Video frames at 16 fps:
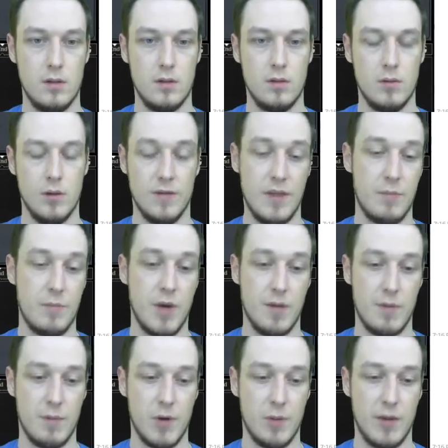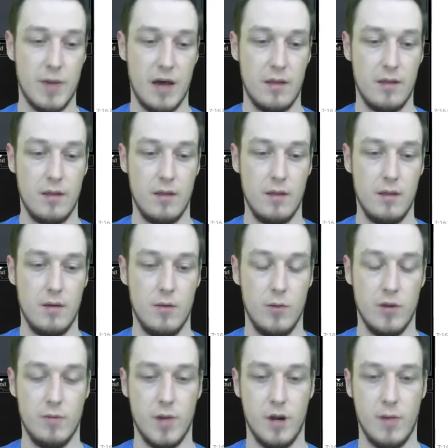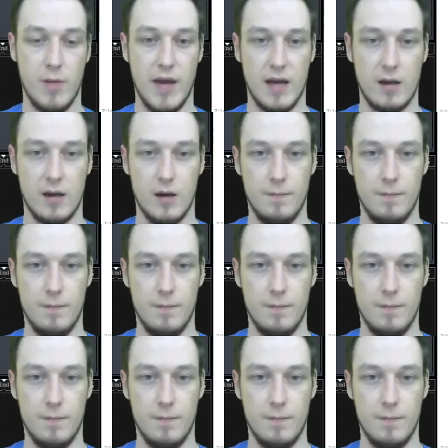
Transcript: Well, if they pump, I'm going to path with Muddle back up.